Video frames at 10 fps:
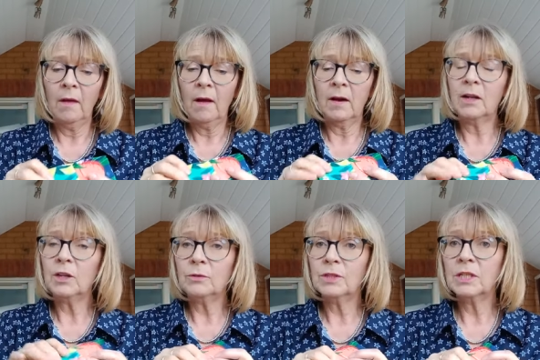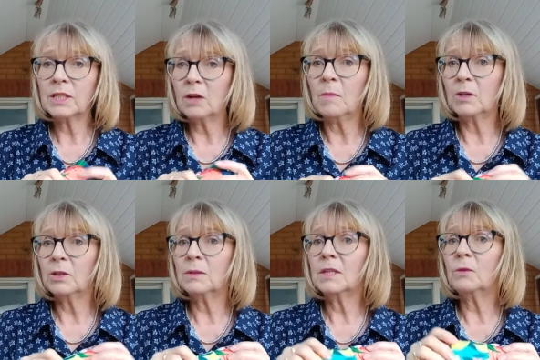And I used it so much, and
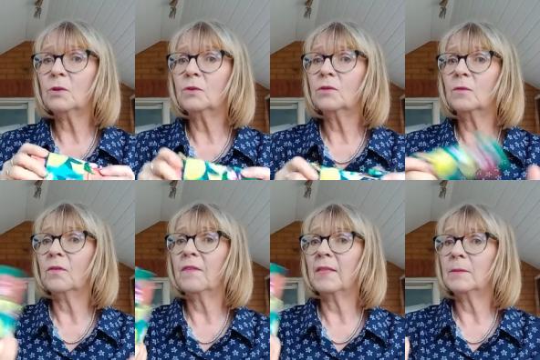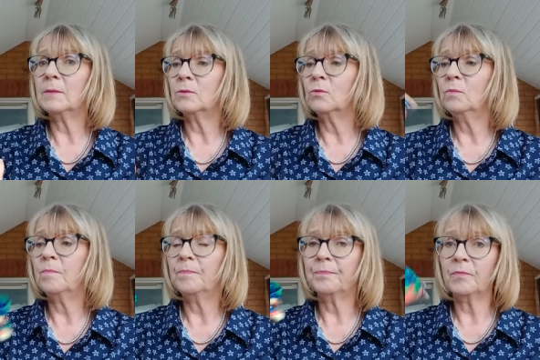it was so useful, the fact that it was all
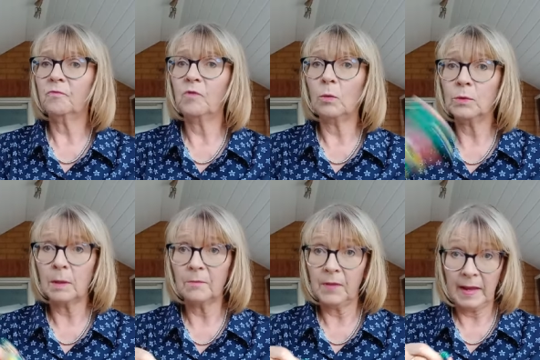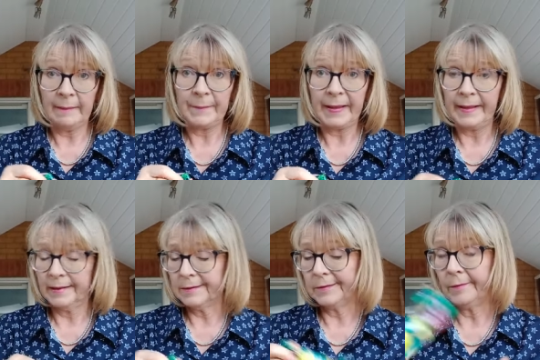rolled up for your
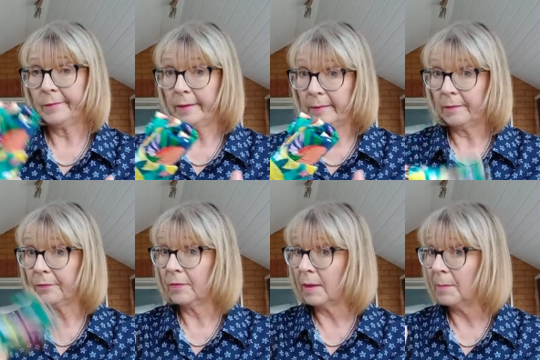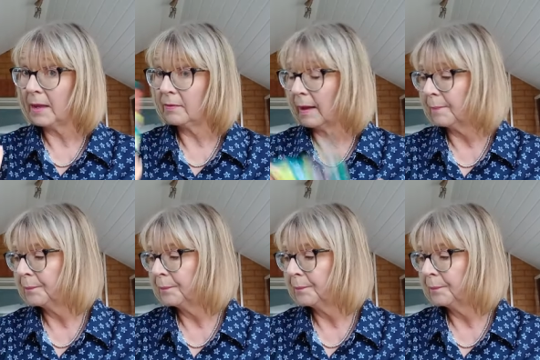handbag. So there we go. So I made that.